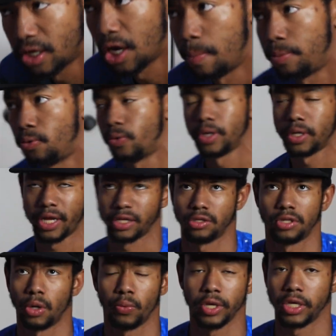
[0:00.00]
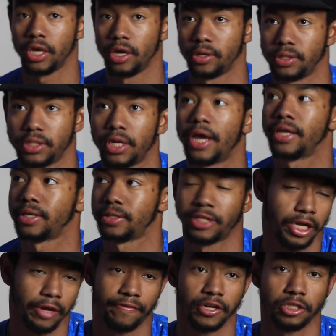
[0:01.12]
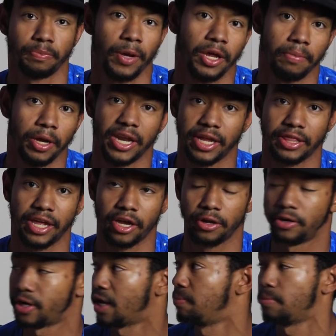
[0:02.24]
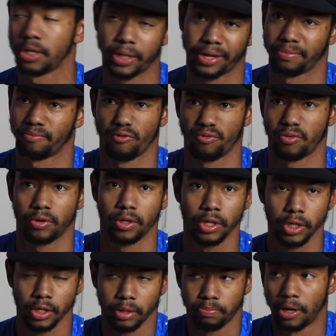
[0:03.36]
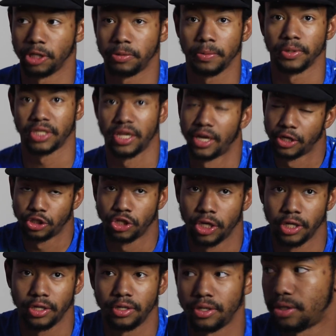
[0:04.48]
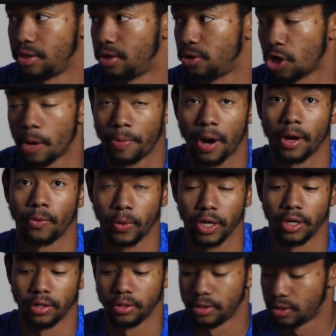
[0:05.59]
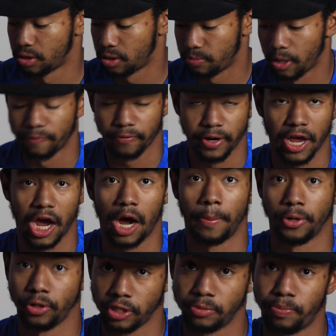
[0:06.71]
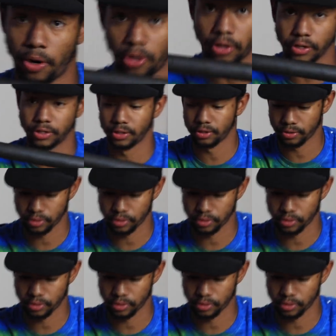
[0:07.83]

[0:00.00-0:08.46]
a couple, like a week ago saying if I should paint my deck that color again. Like a bunch of people said I should, so I probably will, but for now I'm going to do these bars.